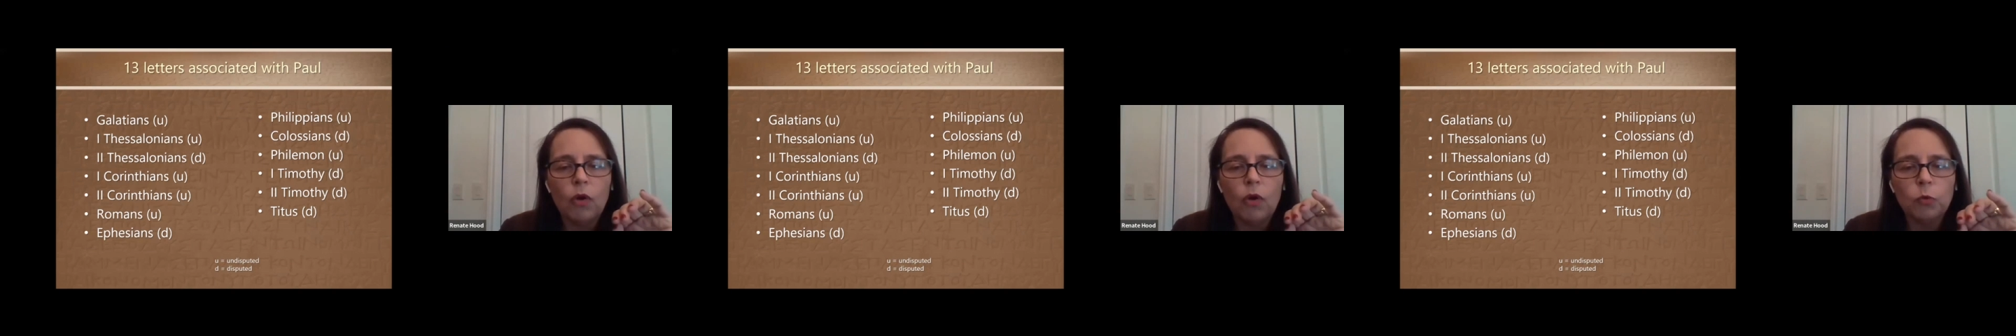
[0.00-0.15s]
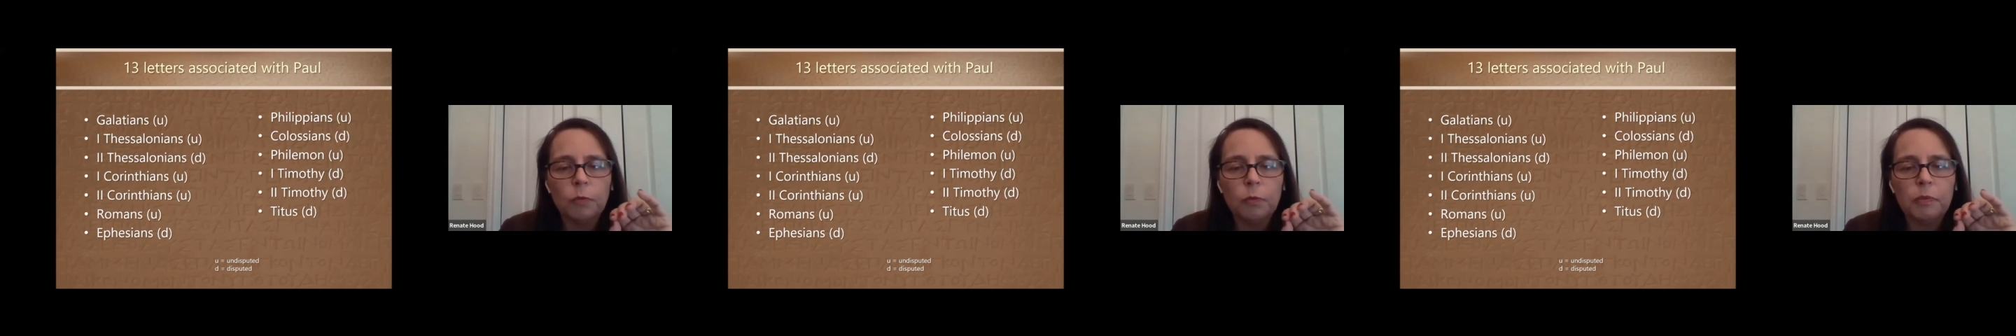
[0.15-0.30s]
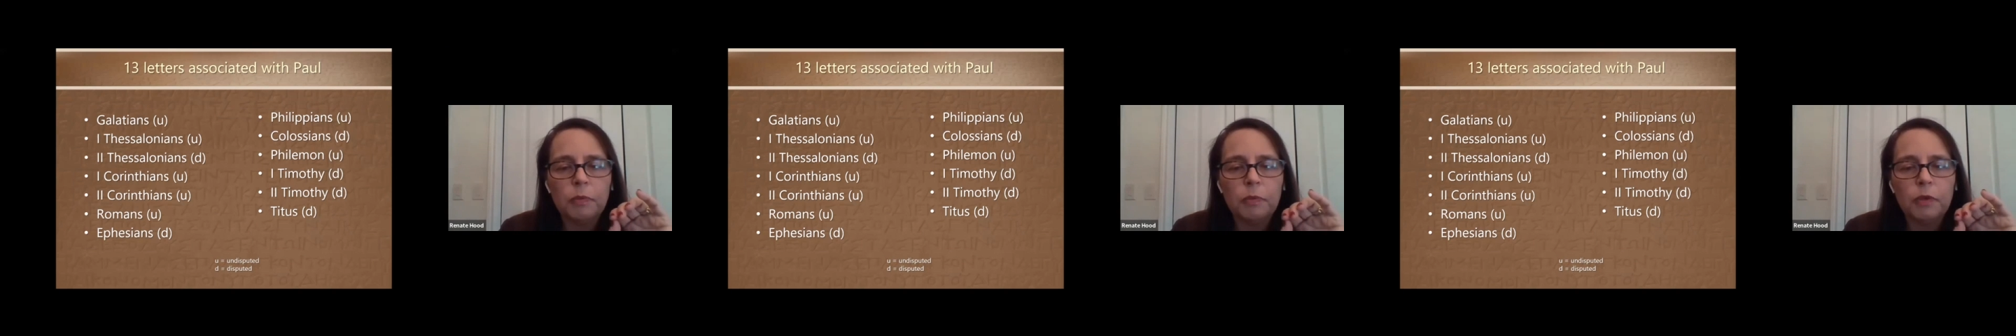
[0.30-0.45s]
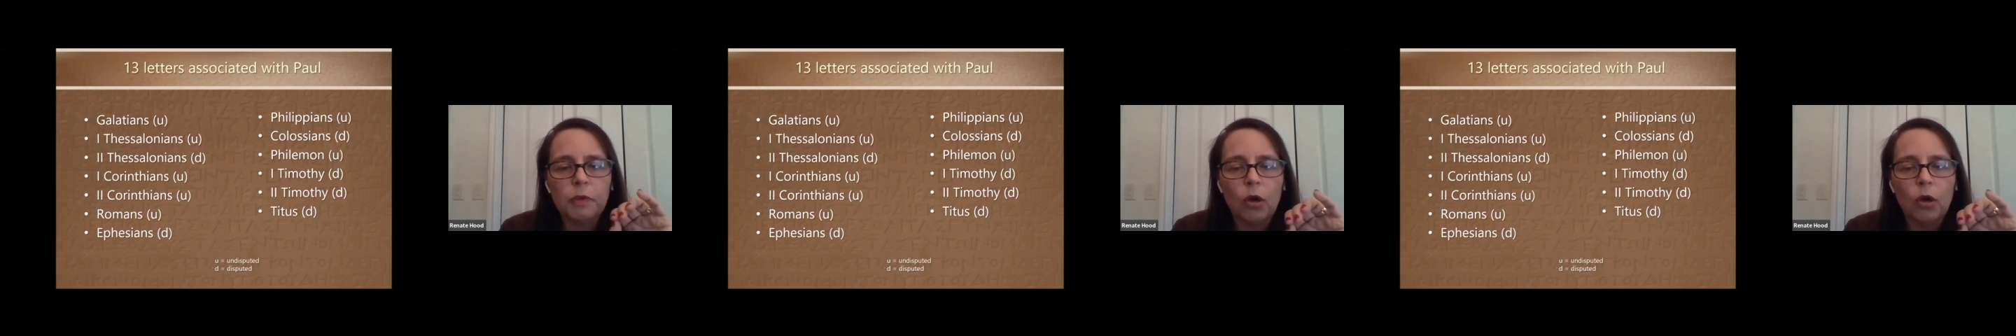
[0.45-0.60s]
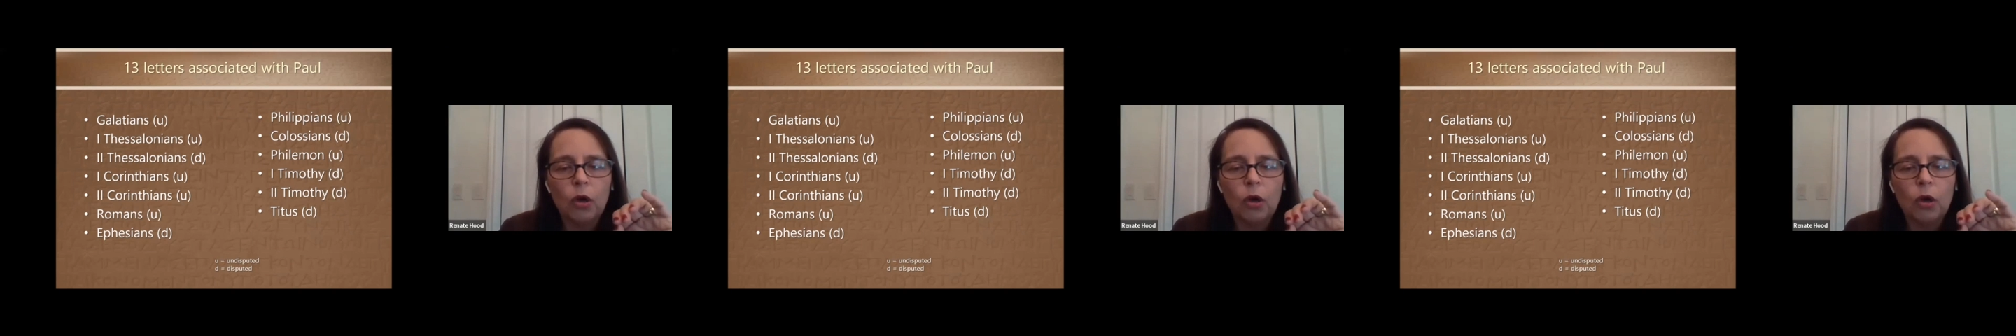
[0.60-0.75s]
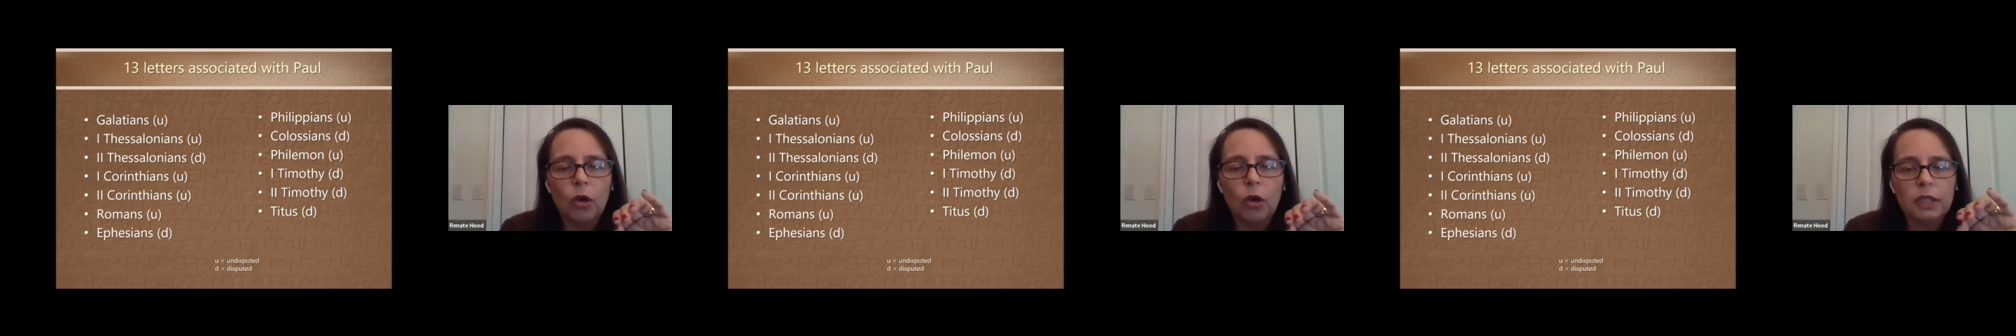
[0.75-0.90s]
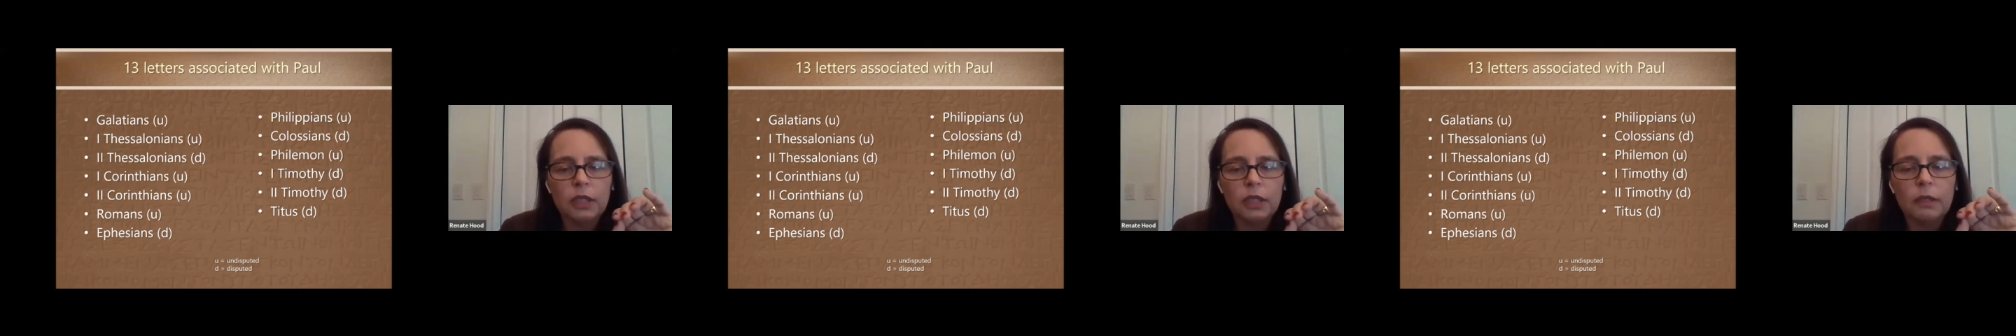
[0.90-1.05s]
wrote what we
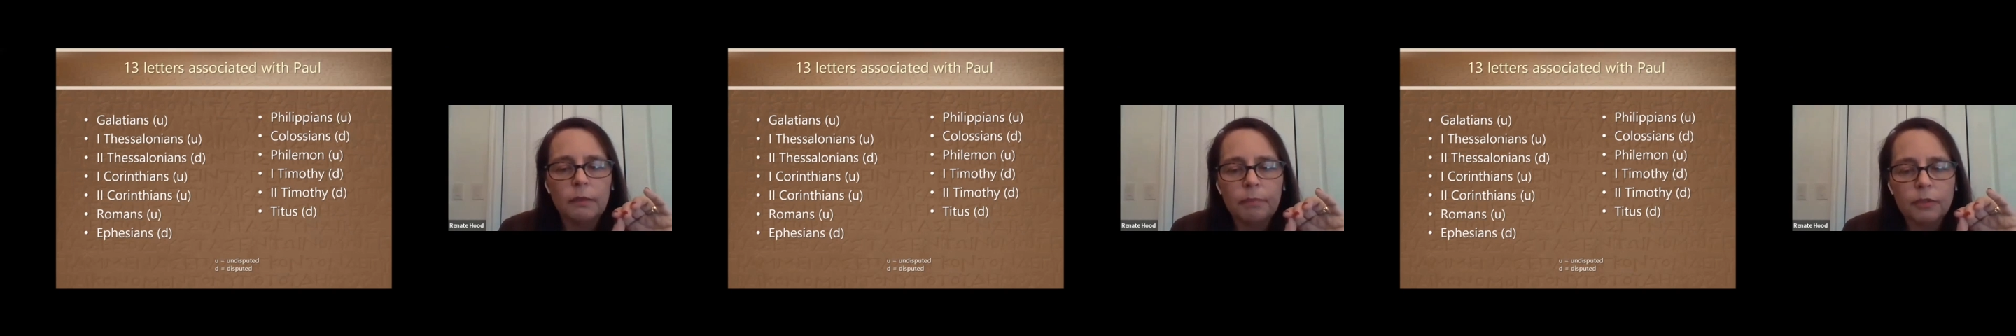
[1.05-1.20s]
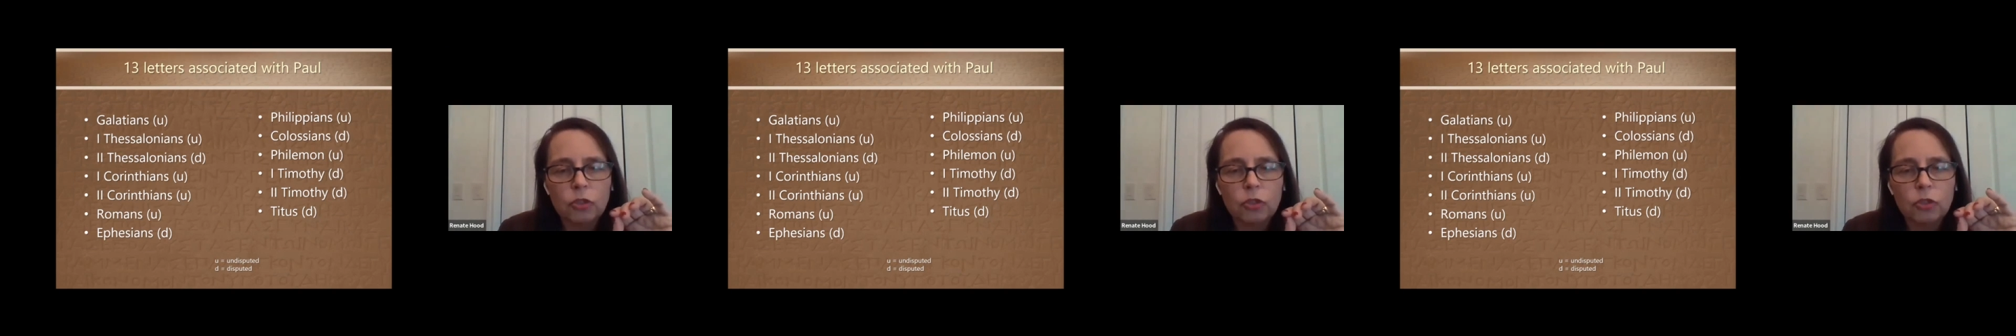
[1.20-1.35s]
call the